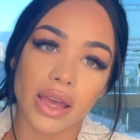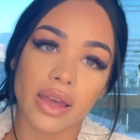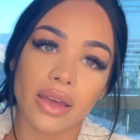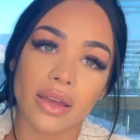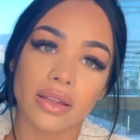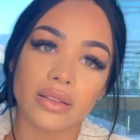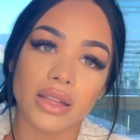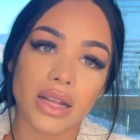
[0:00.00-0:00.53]

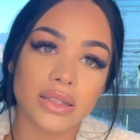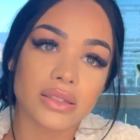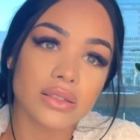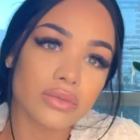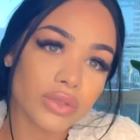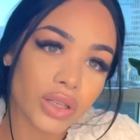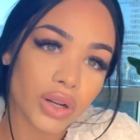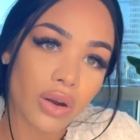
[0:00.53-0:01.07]
And
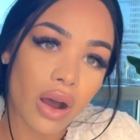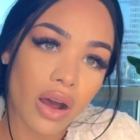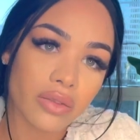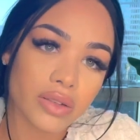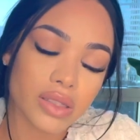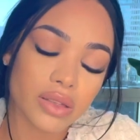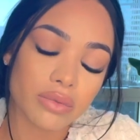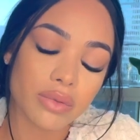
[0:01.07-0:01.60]
that's, you know,
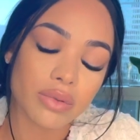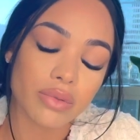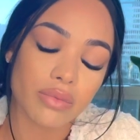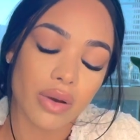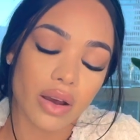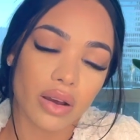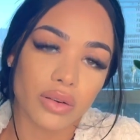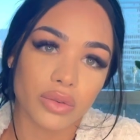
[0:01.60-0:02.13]
obviously what we
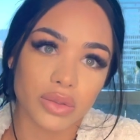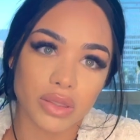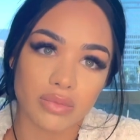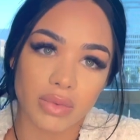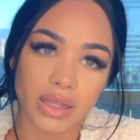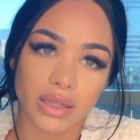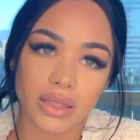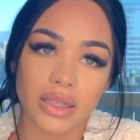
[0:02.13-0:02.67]
want
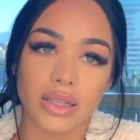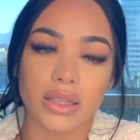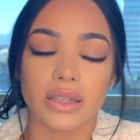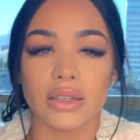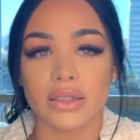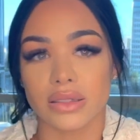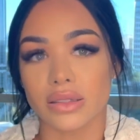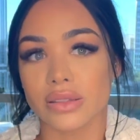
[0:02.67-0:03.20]
ultimately
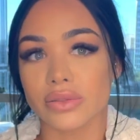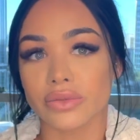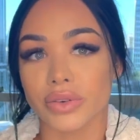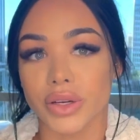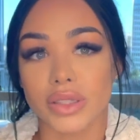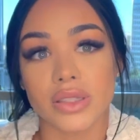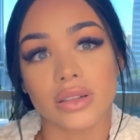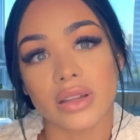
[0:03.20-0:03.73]
is for
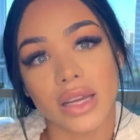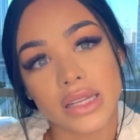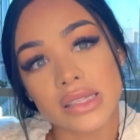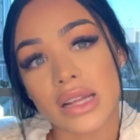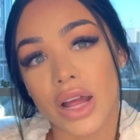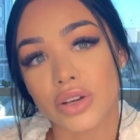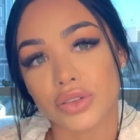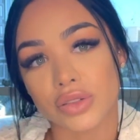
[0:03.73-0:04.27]
it to look as
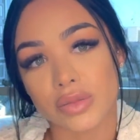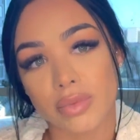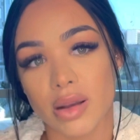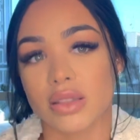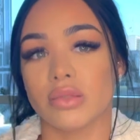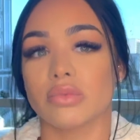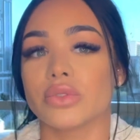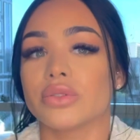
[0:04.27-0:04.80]
natural as
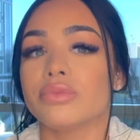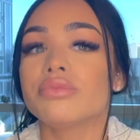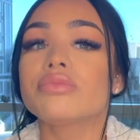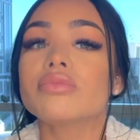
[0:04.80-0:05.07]
possible.